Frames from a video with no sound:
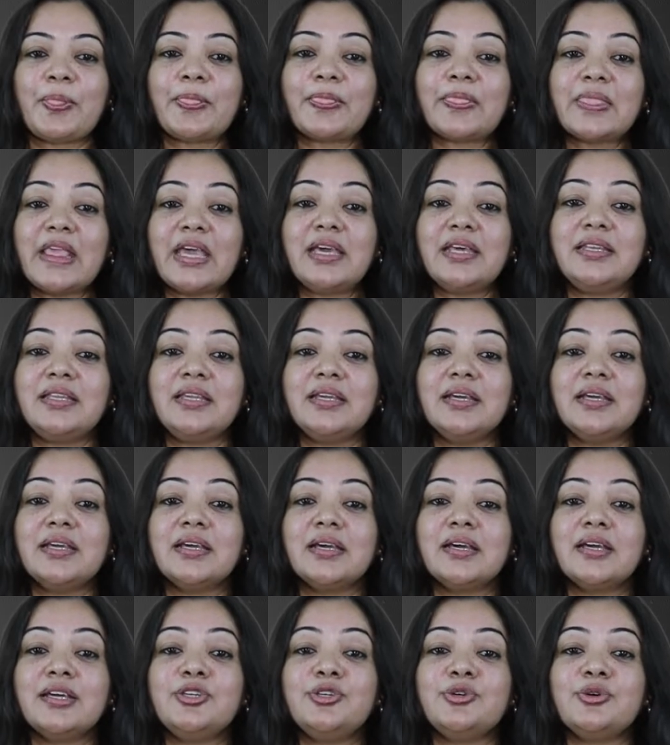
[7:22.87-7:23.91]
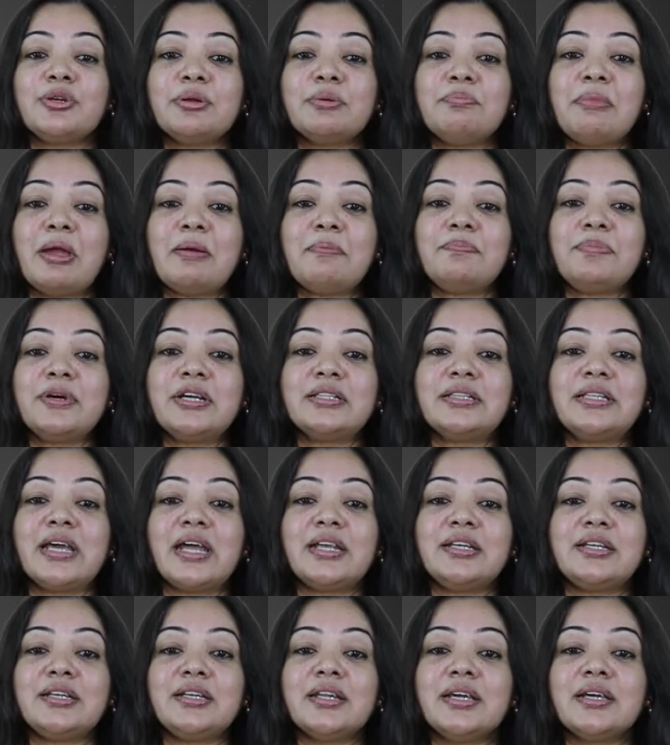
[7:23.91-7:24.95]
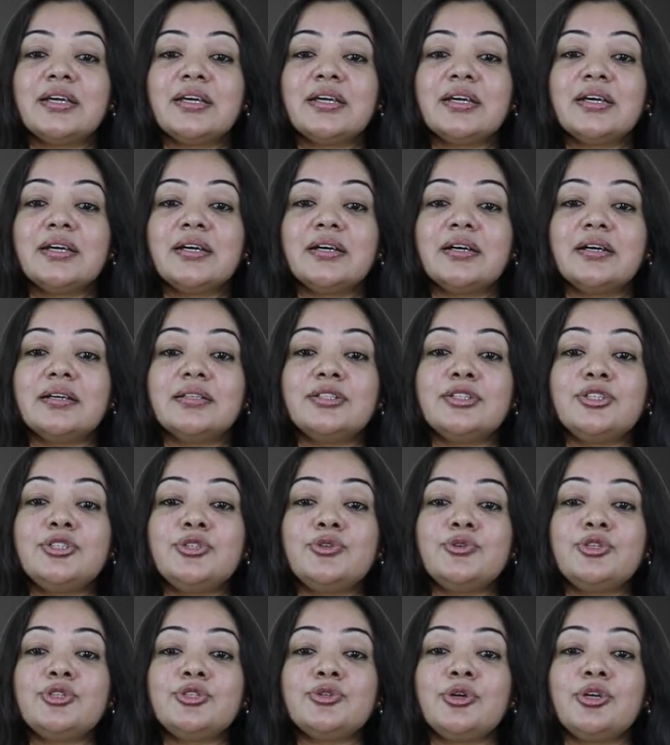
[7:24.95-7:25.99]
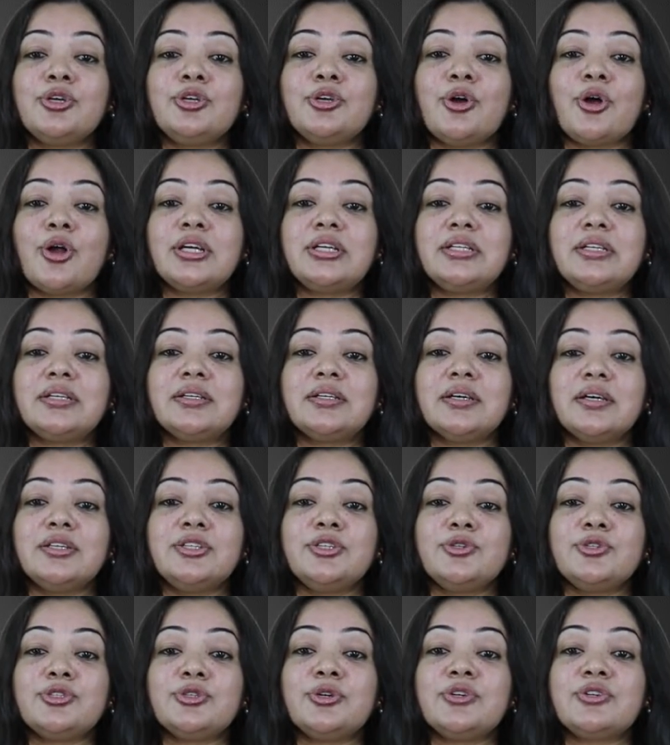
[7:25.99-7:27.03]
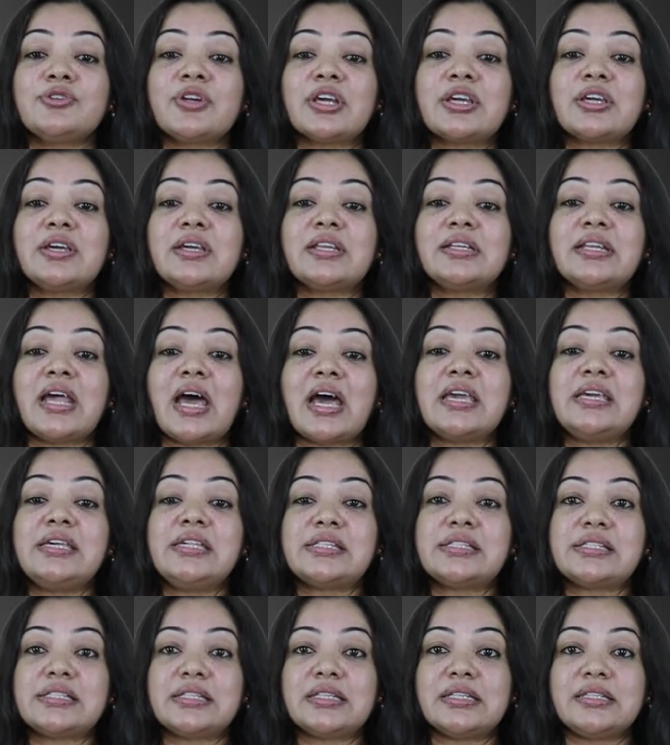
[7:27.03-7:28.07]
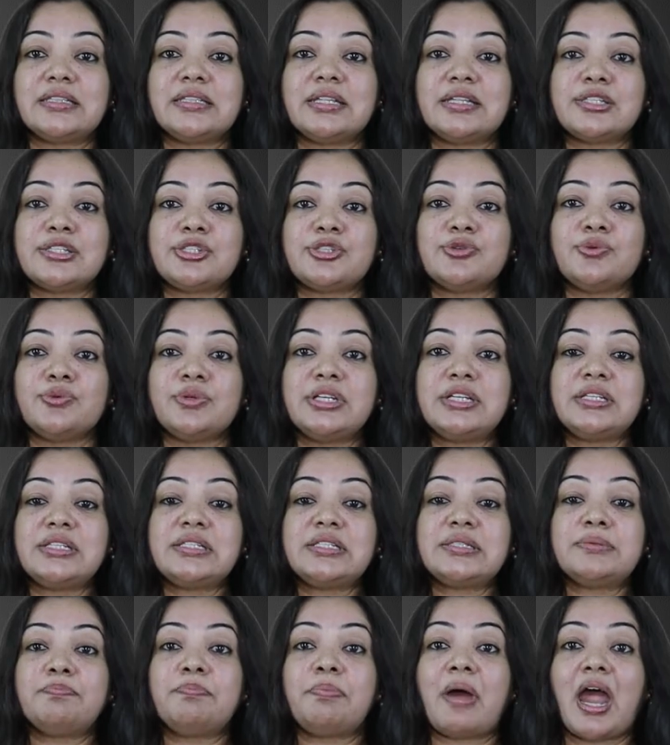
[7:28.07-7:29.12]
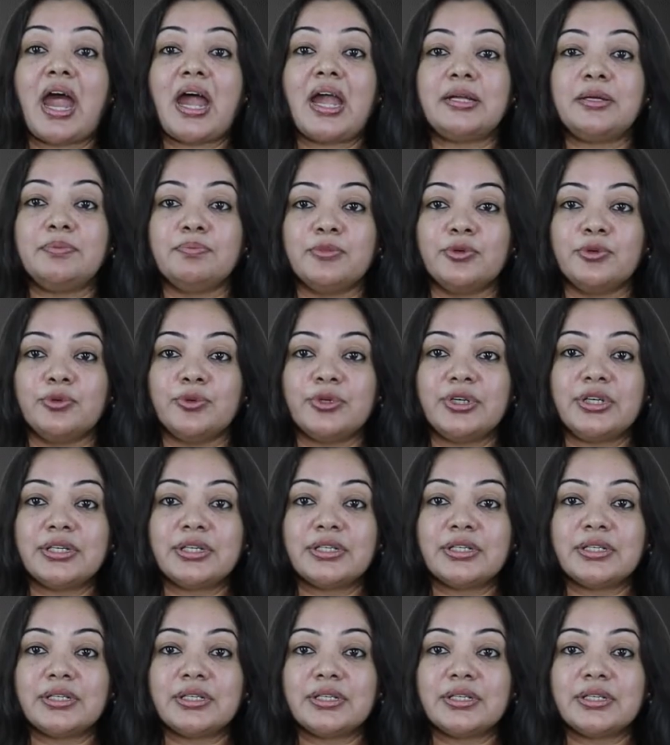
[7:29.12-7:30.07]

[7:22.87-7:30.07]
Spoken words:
Then you remember that you should recognize the student's bad mood,